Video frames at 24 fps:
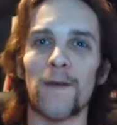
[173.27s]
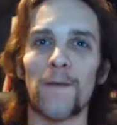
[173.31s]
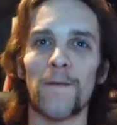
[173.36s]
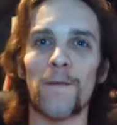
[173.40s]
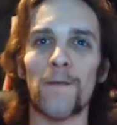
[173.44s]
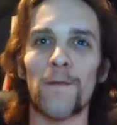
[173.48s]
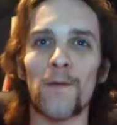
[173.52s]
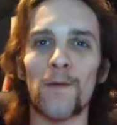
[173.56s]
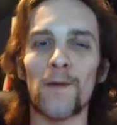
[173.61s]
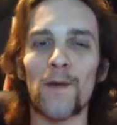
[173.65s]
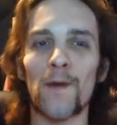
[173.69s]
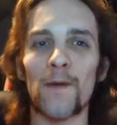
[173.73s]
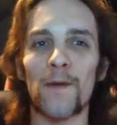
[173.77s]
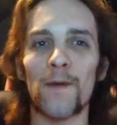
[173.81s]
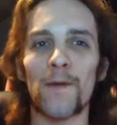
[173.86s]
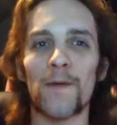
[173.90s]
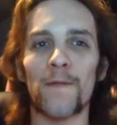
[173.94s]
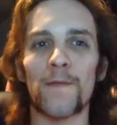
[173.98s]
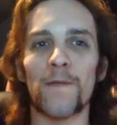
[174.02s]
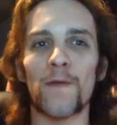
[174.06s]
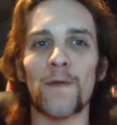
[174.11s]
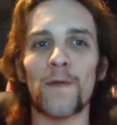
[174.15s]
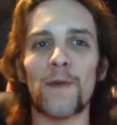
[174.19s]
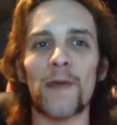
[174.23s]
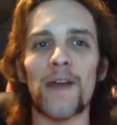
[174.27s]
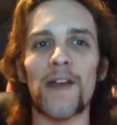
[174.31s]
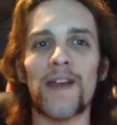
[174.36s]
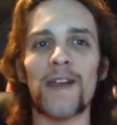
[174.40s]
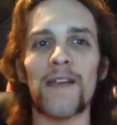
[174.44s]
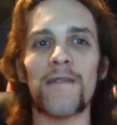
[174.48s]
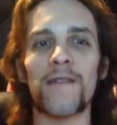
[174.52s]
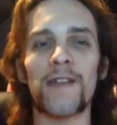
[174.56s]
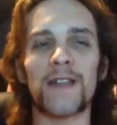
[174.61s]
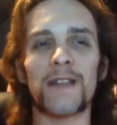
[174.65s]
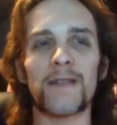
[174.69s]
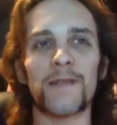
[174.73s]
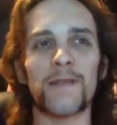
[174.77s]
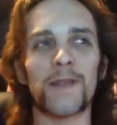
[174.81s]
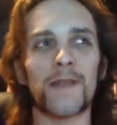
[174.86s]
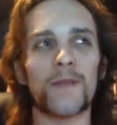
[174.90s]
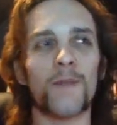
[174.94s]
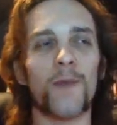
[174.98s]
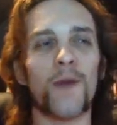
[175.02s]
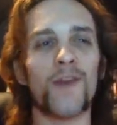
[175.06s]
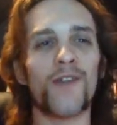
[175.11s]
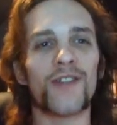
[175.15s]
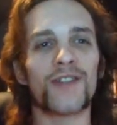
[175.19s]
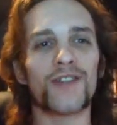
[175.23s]
for a effectively
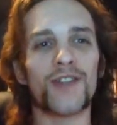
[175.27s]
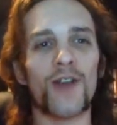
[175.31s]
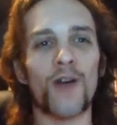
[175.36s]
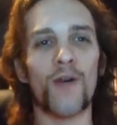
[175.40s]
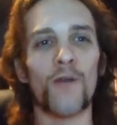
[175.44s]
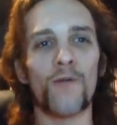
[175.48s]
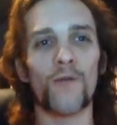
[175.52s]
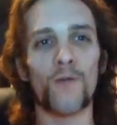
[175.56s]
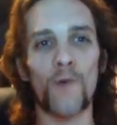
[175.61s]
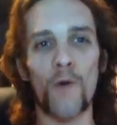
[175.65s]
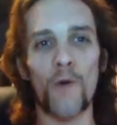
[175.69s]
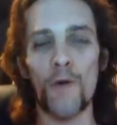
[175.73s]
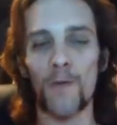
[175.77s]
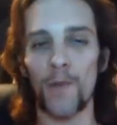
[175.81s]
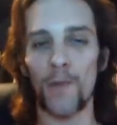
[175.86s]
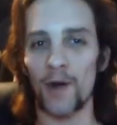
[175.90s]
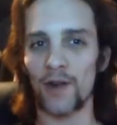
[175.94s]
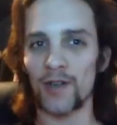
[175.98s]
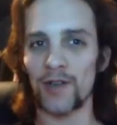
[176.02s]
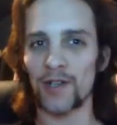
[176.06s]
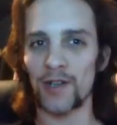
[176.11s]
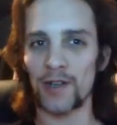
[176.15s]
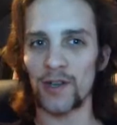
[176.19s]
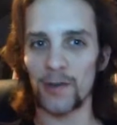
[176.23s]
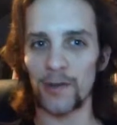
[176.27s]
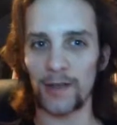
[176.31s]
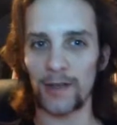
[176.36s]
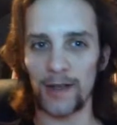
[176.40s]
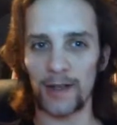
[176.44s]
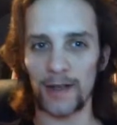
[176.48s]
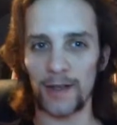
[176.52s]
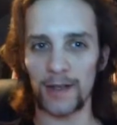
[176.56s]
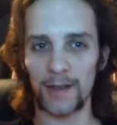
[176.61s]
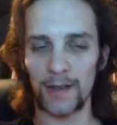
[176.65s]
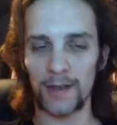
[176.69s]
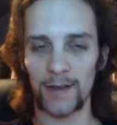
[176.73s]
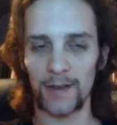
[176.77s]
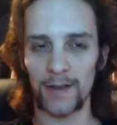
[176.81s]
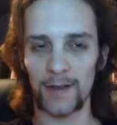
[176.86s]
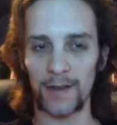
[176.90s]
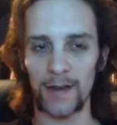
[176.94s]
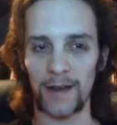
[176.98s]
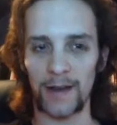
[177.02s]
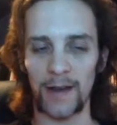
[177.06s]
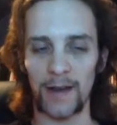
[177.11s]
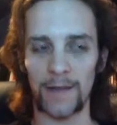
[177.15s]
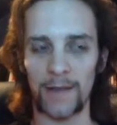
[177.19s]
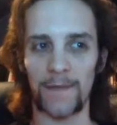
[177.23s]
monotone robot to do that
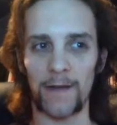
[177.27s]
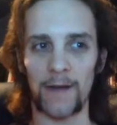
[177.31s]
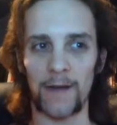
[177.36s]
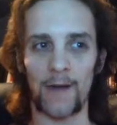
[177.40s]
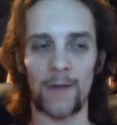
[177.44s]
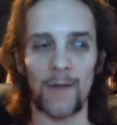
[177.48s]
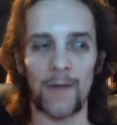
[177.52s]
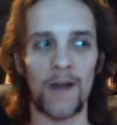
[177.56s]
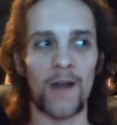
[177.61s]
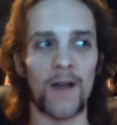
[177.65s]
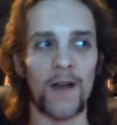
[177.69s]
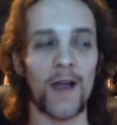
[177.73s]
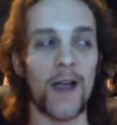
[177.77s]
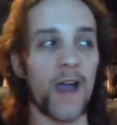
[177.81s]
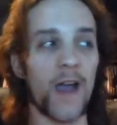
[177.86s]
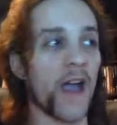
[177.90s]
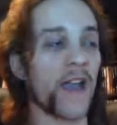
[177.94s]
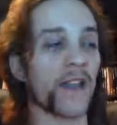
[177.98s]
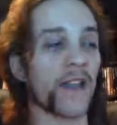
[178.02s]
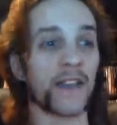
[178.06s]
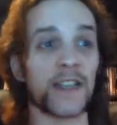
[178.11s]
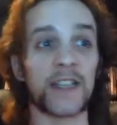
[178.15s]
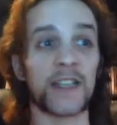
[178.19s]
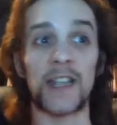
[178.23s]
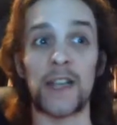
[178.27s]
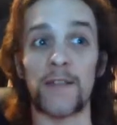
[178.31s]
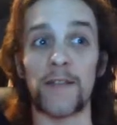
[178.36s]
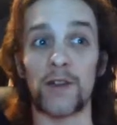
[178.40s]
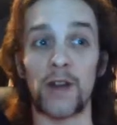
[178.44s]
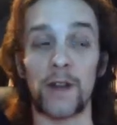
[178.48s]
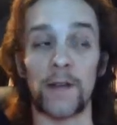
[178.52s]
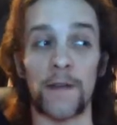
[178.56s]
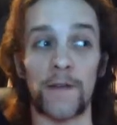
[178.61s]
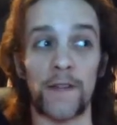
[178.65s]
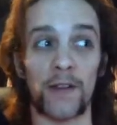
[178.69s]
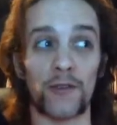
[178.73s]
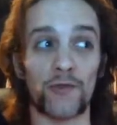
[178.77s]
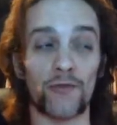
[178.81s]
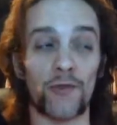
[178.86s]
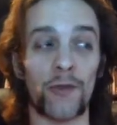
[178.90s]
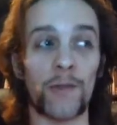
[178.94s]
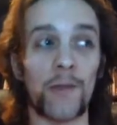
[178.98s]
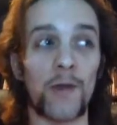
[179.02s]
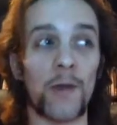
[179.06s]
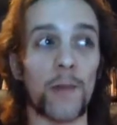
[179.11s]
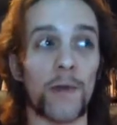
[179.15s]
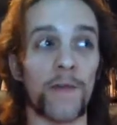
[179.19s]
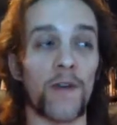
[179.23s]
in a film, hey, Disney have done it
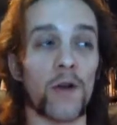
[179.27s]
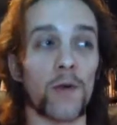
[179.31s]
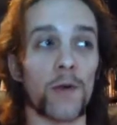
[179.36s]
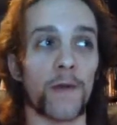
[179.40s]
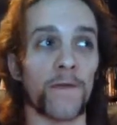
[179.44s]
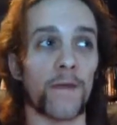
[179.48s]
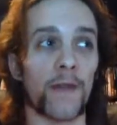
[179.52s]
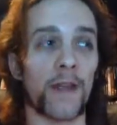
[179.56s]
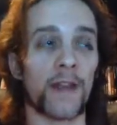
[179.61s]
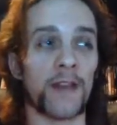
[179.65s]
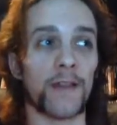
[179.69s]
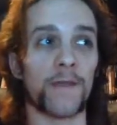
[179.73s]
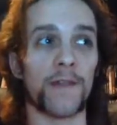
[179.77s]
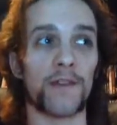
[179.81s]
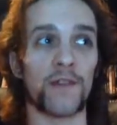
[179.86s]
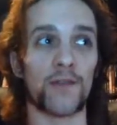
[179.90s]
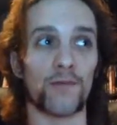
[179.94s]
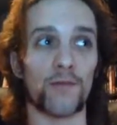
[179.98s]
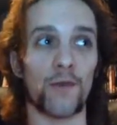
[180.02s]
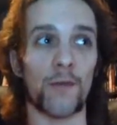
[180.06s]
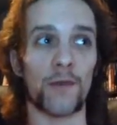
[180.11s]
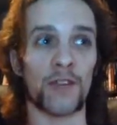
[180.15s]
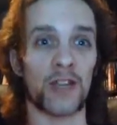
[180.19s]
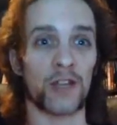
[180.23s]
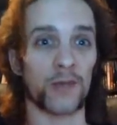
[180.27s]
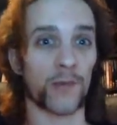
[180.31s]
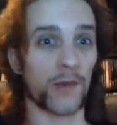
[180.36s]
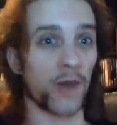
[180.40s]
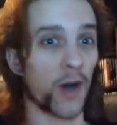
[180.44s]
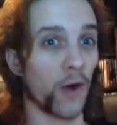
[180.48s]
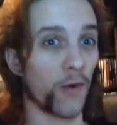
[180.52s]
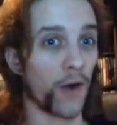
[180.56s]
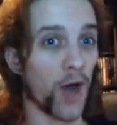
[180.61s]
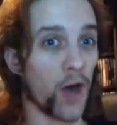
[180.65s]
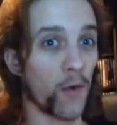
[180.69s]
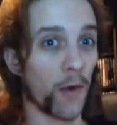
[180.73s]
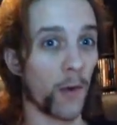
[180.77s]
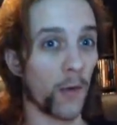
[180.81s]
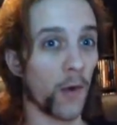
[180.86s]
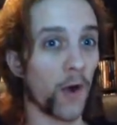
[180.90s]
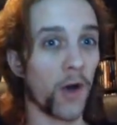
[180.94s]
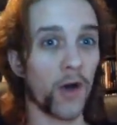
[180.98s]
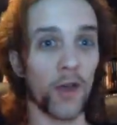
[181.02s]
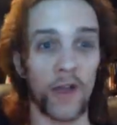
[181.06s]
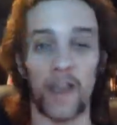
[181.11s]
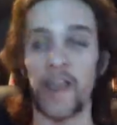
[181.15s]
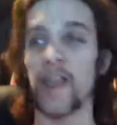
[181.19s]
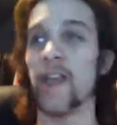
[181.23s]
extremely well before with individual robots, as we all know with
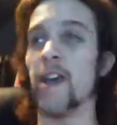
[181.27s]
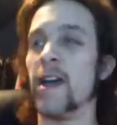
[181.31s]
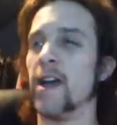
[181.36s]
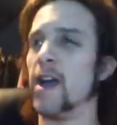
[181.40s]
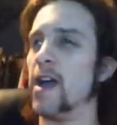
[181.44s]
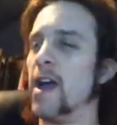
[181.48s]
Wall-E.